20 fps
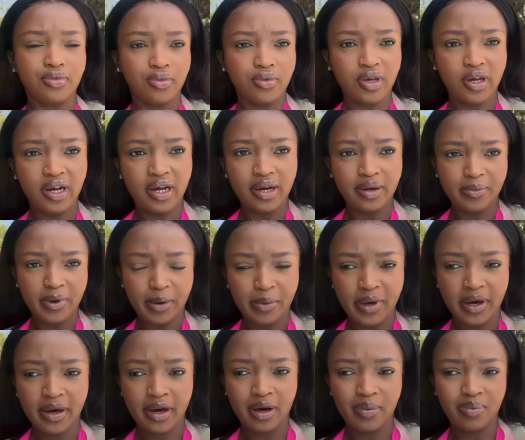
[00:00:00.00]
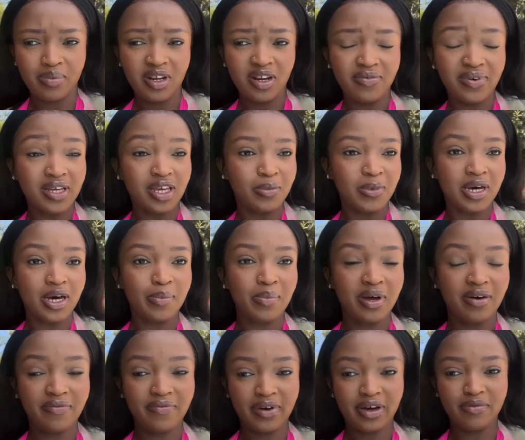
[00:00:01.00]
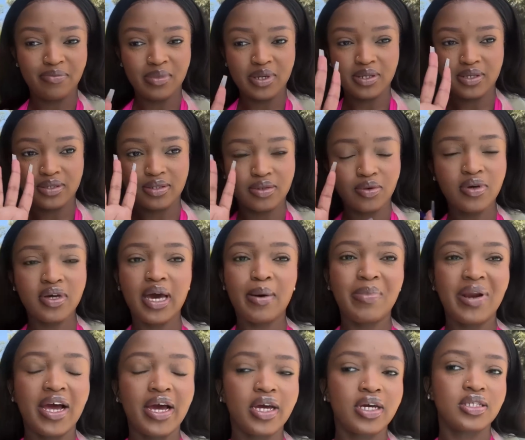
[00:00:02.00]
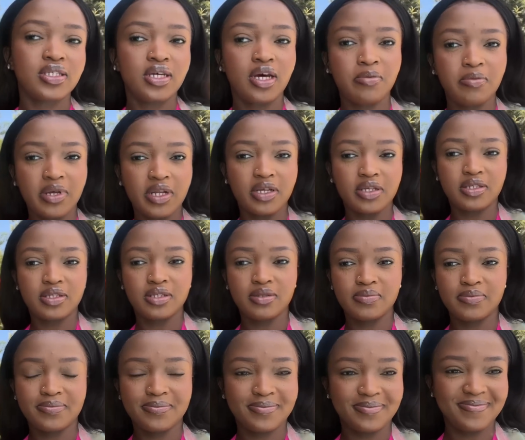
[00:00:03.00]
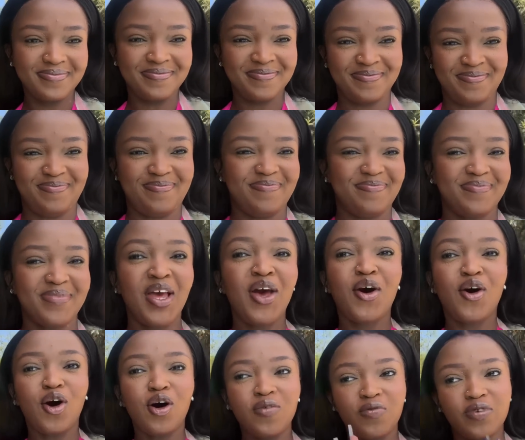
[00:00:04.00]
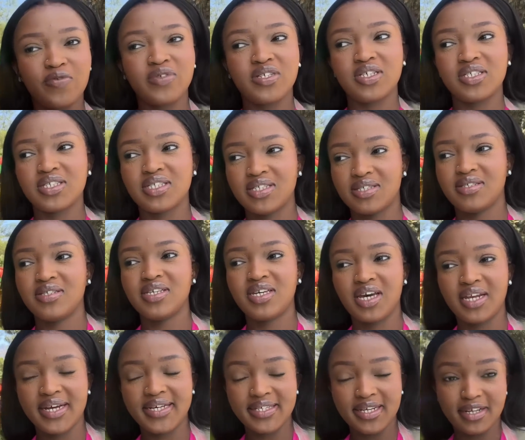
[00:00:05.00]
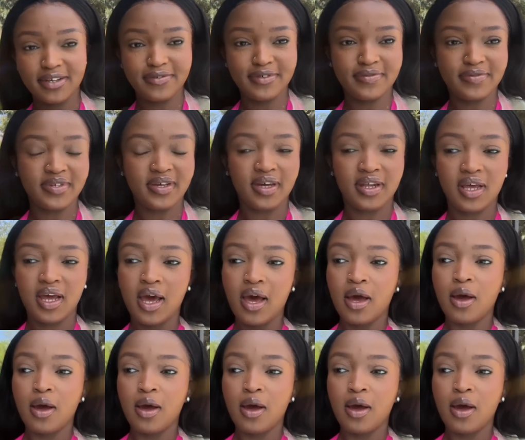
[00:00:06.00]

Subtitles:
I like my makeup. I'm finding makeup now 5 minutes. Okay, I'm lying. 10 minutes. Or 15. Okay, that's another 15.